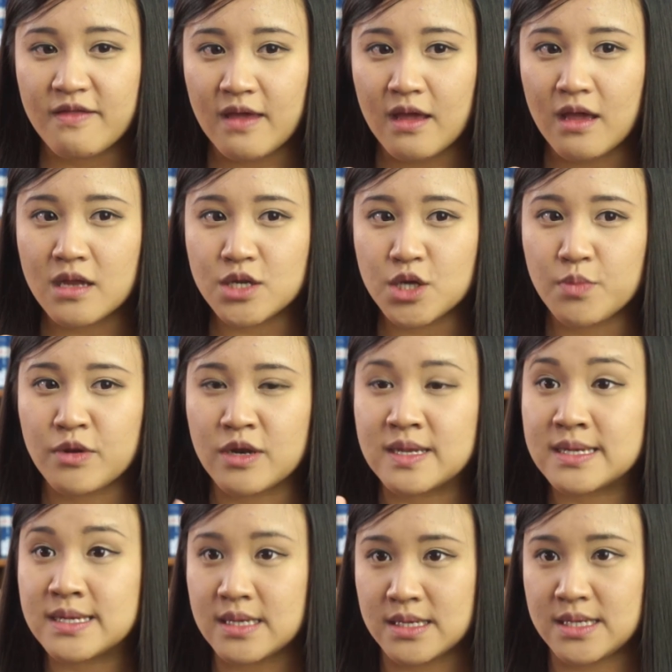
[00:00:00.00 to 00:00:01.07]
they
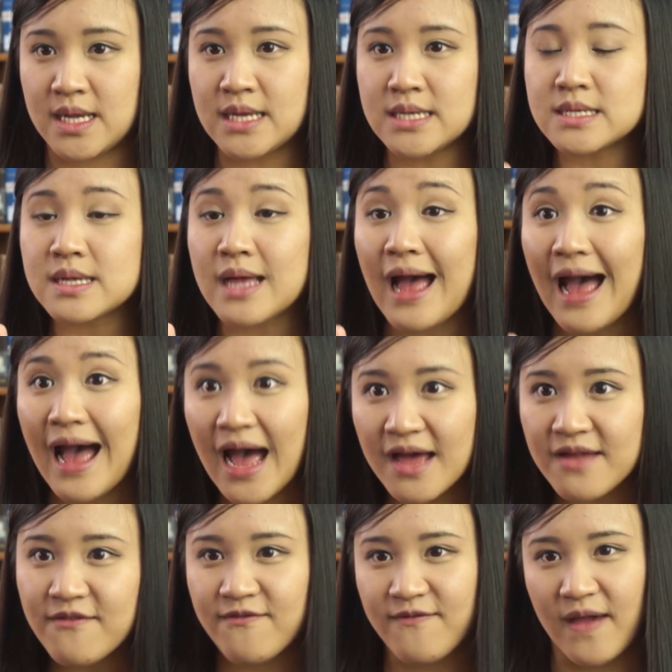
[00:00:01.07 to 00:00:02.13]
interpret success
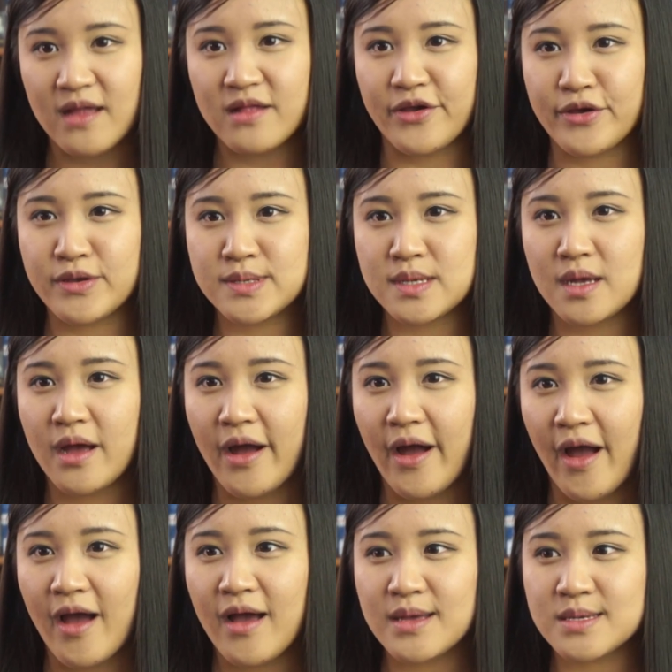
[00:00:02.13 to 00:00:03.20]
and failures
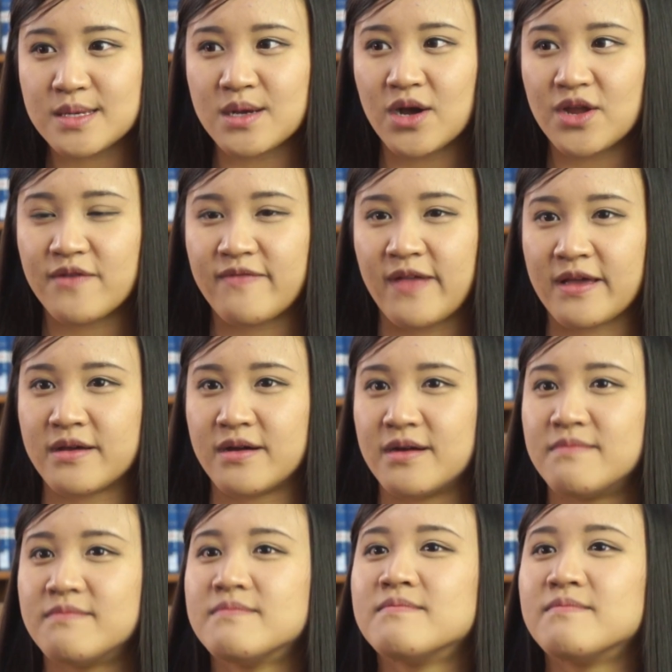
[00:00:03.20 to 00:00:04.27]
as kind of like
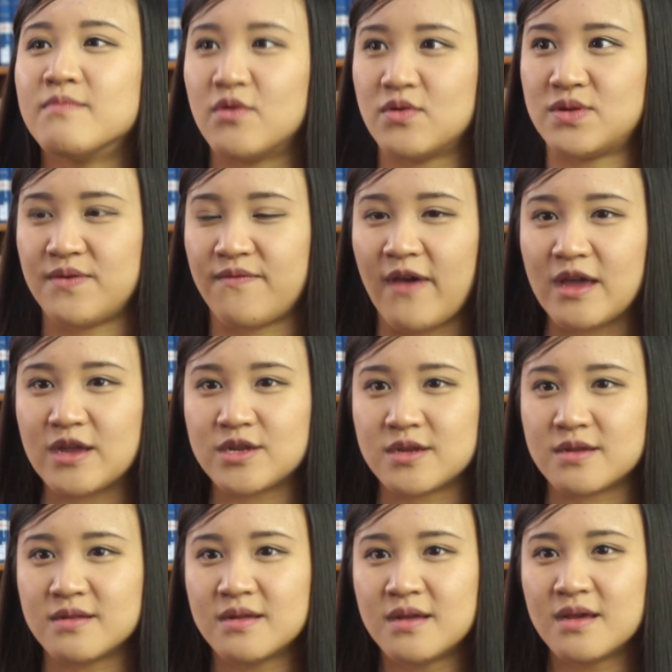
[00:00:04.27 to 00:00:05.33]
a
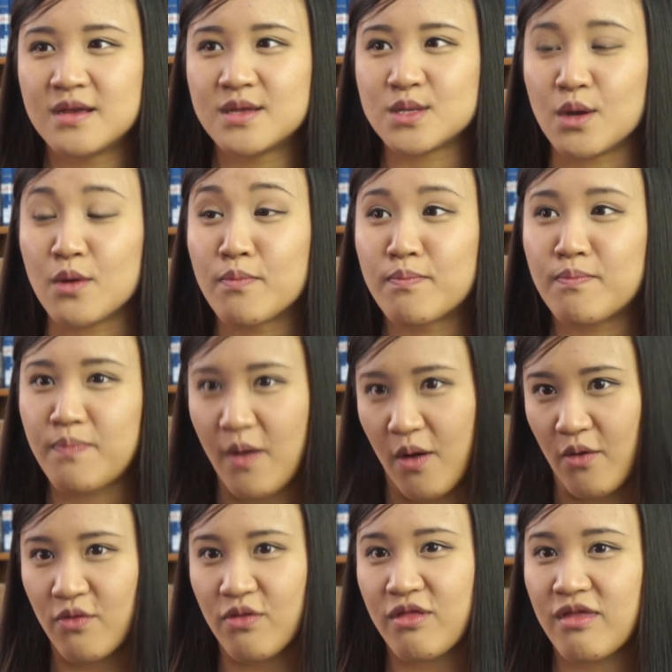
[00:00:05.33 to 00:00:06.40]
motivation. So
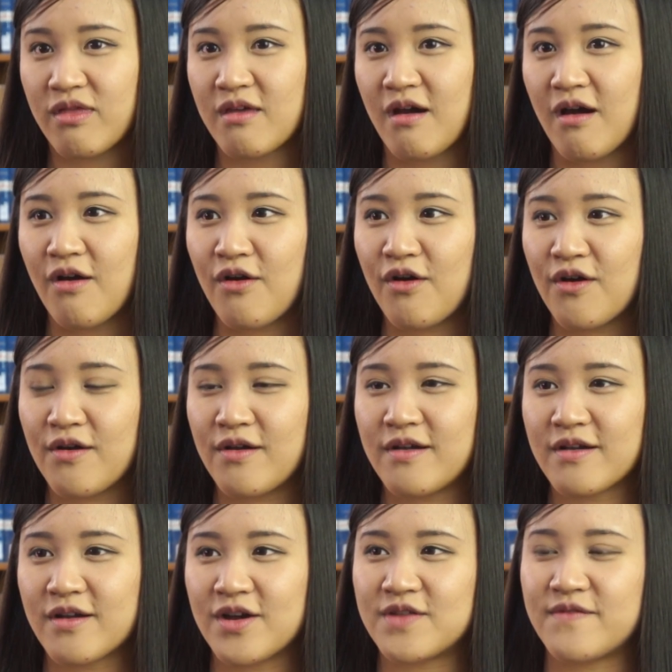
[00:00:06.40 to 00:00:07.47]
both are
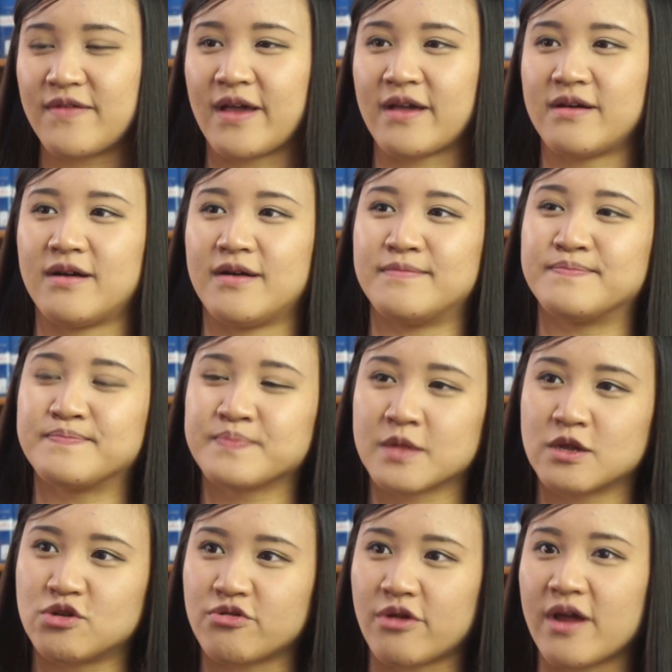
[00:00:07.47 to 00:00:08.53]
kind of like a
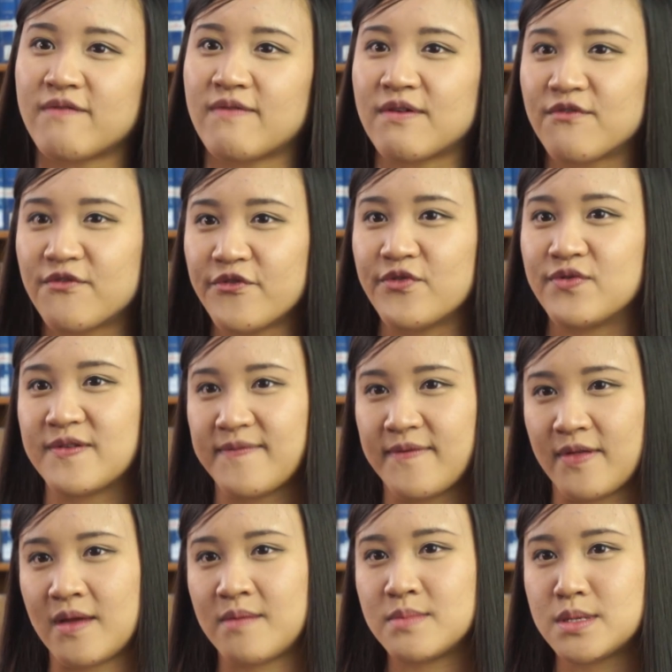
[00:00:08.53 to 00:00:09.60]
driving force
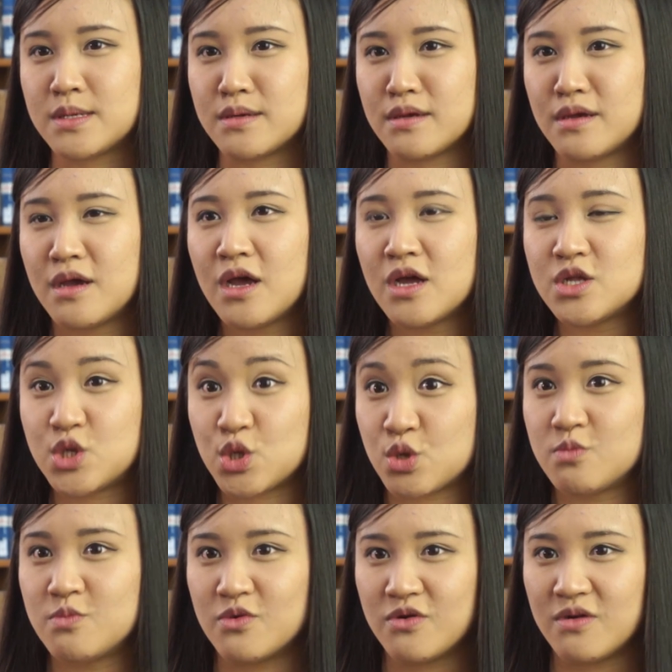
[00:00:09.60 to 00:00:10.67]
for them to
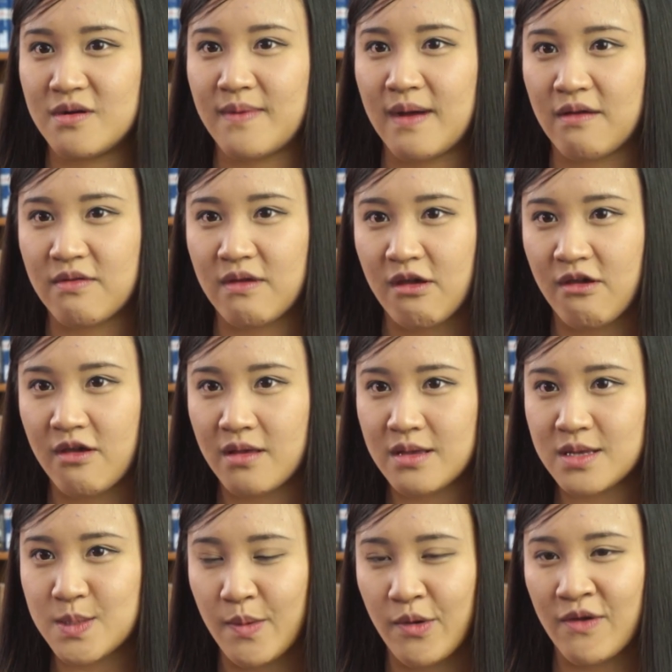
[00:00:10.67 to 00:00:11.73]
do more about their
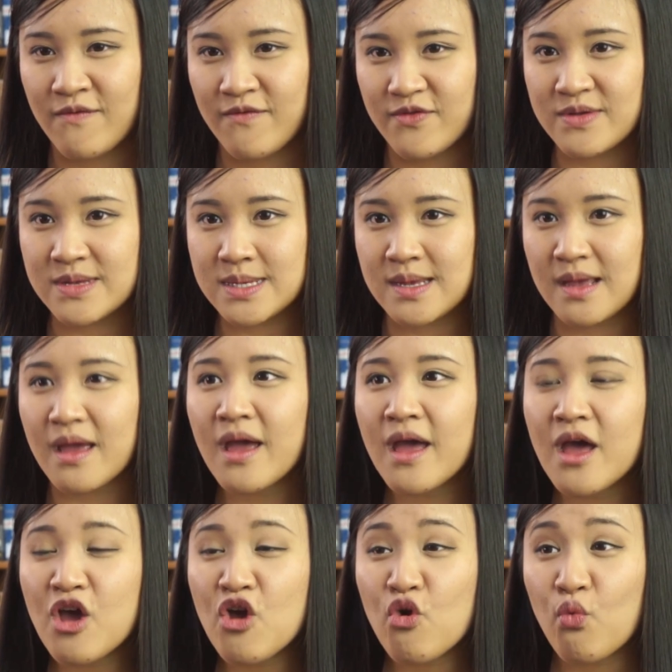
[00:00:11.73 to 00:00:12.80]
spoken fluency.
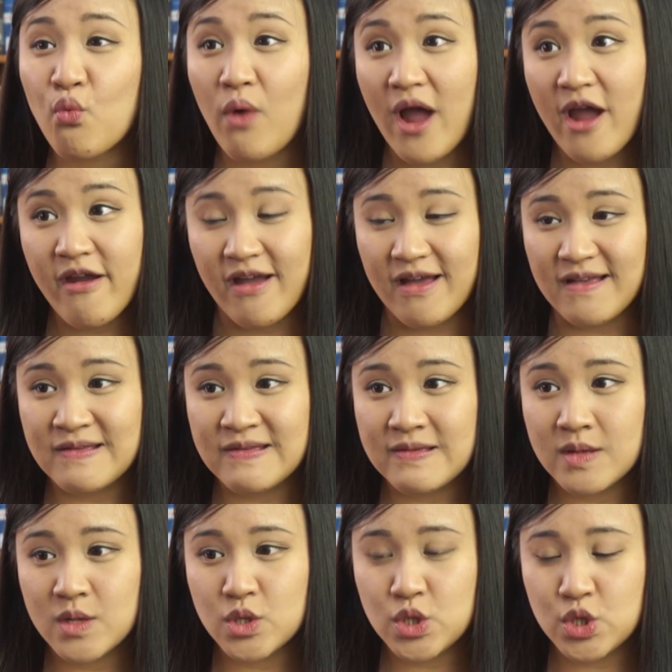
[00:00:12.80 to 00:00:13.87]

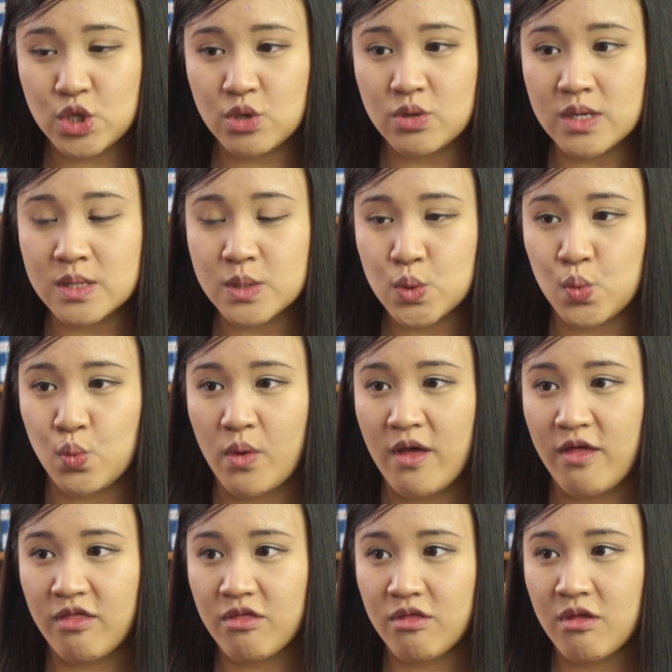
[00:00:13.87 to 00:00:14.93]
Whereas students
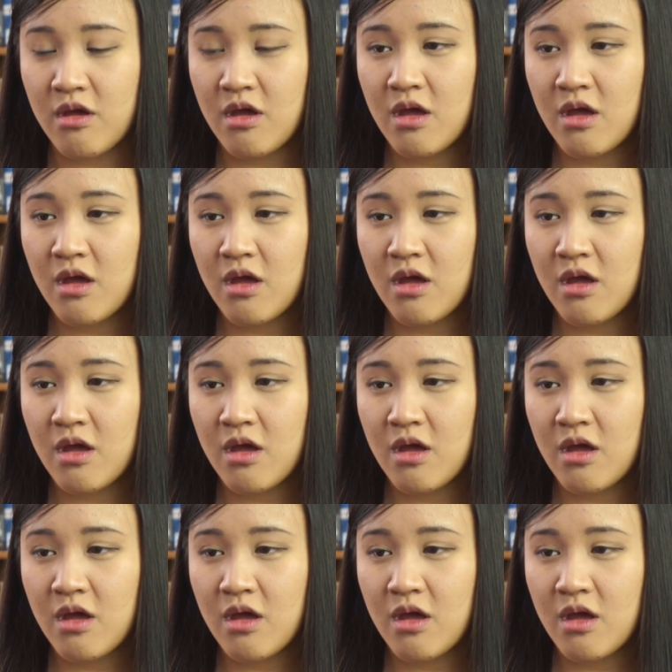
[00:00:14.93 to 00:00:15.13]
with